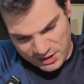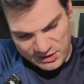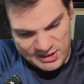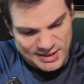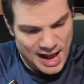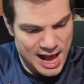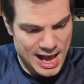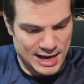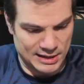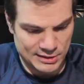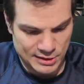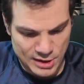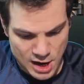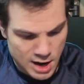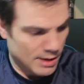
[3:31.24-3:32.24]

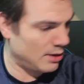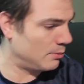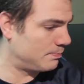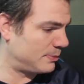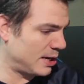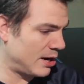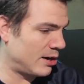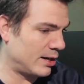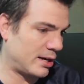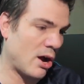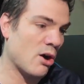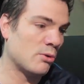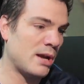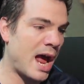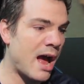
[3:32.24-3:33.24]
designed to not... Oh, there...
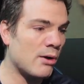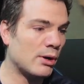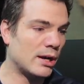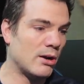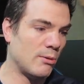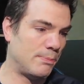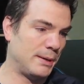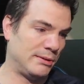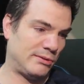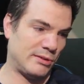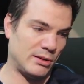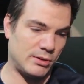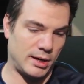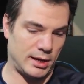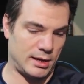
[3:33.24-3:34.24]
Oh, now it opens.
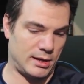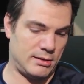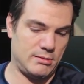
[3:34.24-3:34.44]
Okay.